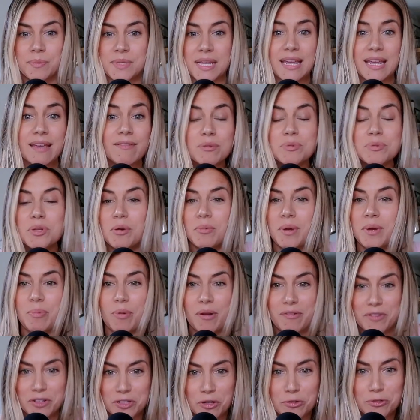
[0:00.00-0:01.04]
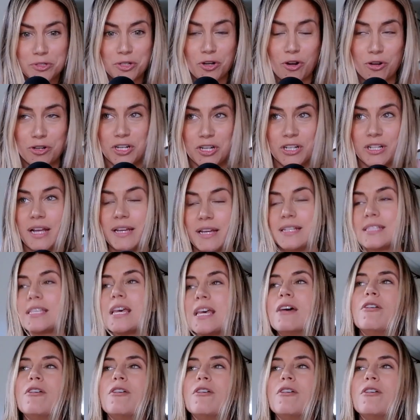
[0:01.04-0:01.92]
I give them to all my private coaching clients,